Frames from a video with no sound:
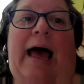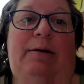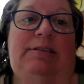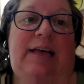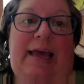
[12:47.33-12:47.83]
I
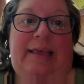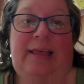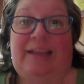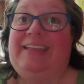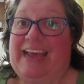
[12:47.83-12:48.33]
was like,
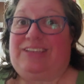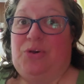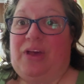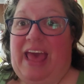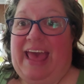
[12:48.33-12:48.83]
that's
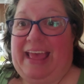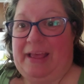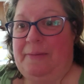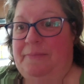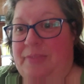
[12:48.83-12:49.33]

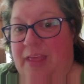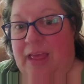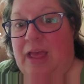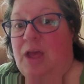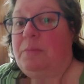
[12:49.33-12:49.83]
okay.
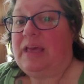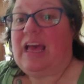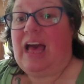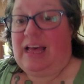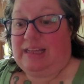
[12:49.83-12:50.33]

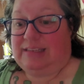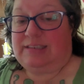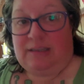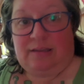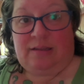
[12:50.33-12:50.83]

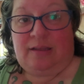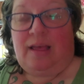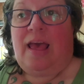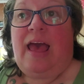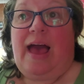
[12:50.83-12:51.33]
Because
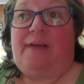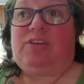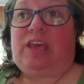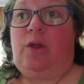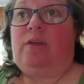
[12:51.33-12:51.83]

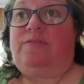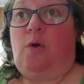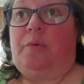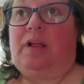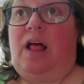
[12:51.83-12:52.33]
after carrying
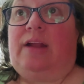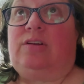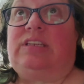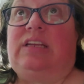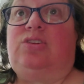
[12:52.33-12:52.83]
four
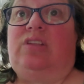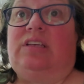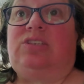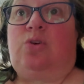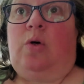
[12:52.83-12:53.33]
recliners into
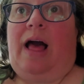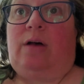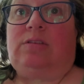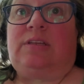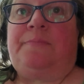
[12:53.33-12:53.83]
this
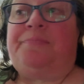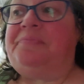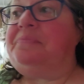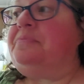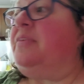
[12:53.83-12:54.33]
schoolhouse
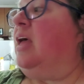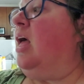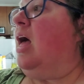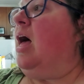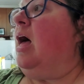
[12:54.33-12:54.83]

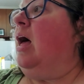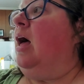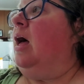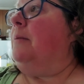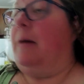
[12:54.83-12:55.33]

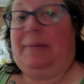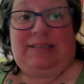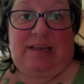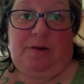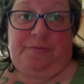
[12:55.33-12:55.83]
by
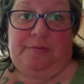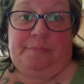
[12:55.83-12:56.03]
myself,